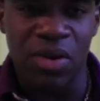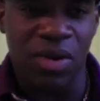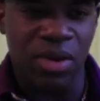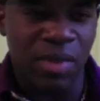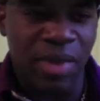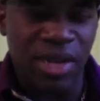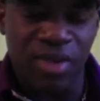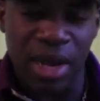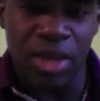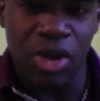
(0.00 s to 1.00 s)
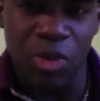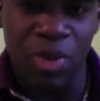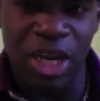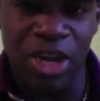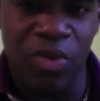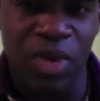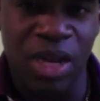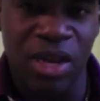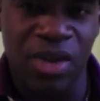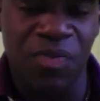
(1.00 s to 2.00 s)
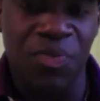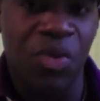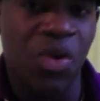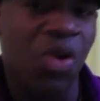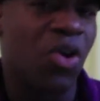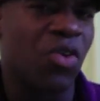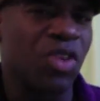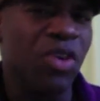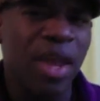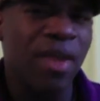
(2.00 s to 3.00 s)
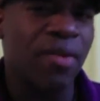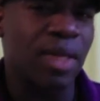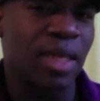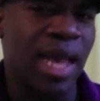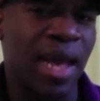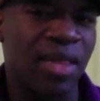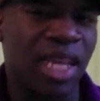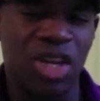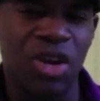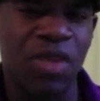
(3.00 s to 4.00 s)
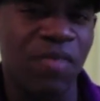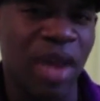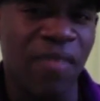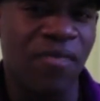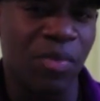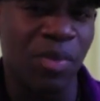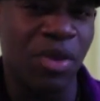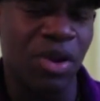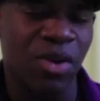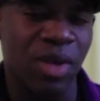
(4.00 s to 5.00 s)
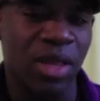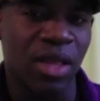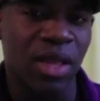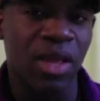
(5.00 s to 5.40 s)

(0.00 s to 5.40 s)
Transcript: or somebody tries opening your window, or you hear a sound that you're not familiar with,